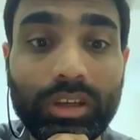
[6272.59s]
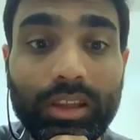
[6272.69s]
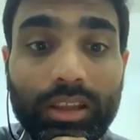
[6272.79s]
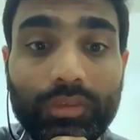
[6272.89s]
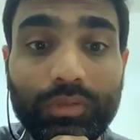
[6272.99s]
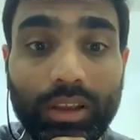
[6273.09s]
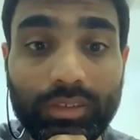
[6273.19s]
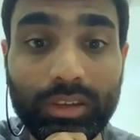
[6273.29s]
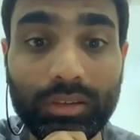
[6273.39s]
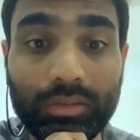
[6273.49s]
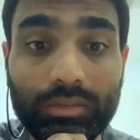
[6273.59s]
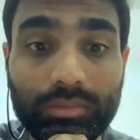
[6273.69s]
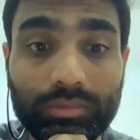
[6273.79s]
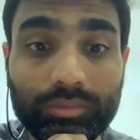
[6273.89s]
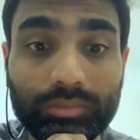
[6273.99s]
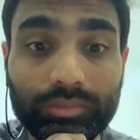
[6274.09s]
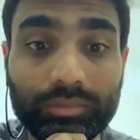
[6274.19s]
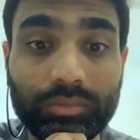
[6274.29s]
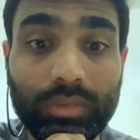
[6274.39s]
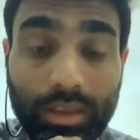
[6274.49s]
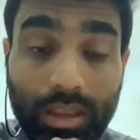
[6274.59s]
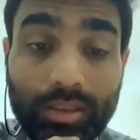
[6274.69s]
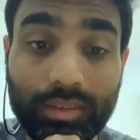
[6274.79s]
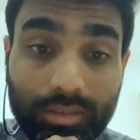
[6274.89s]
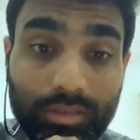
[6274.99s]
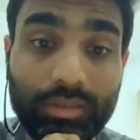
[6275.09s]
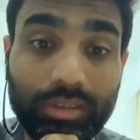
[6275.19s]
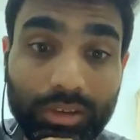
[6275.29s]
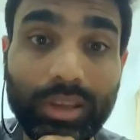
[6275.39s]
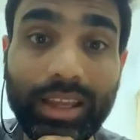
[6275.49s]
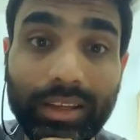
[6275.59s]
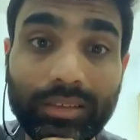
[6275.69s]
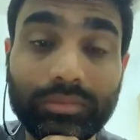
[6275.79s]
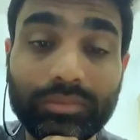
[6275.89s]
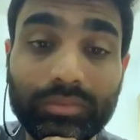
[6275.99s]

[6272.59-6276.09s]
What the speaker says: 3 days fasting? Yes, you can.